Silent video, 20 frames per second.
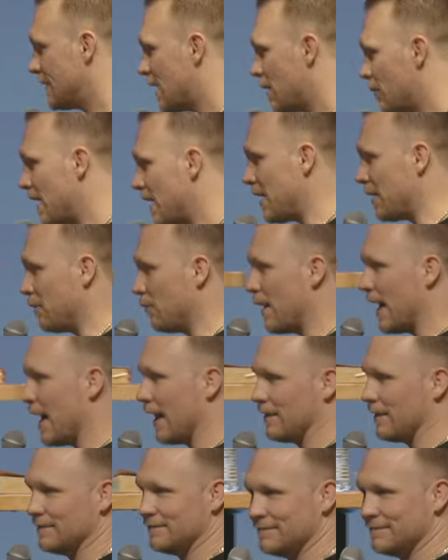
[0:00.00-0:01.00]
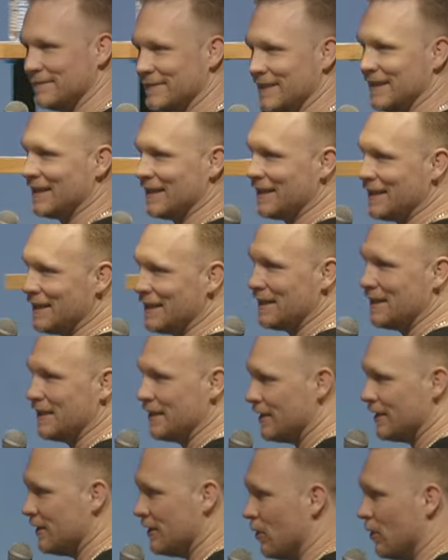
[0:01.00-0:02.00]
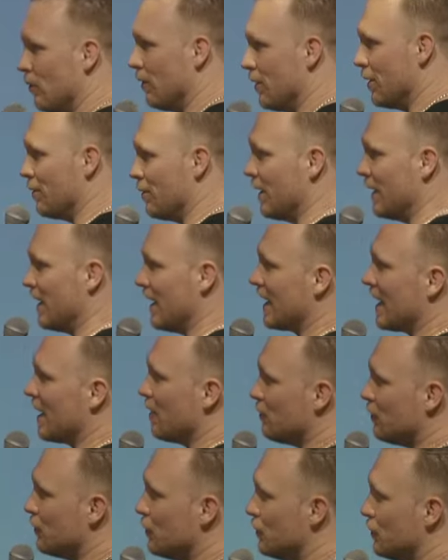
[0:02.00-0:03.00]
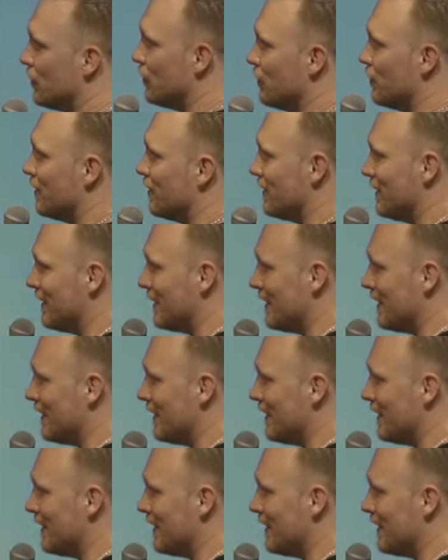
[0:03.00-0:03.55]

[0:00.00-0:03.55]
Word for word: Now we're out of whack. Don't worry, buddy. I got a few, too.